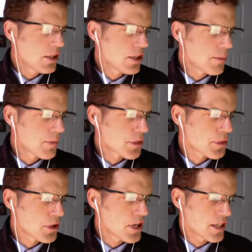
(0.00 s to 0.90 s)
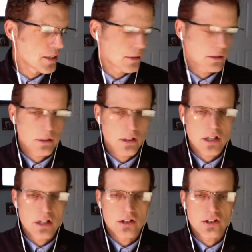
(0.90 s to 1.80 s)
Number 3,
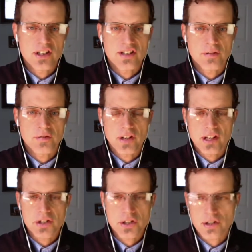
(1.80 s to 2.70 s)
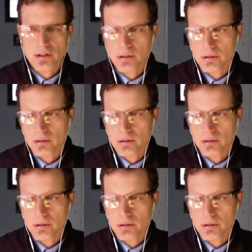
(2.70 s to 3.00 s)
you need to finish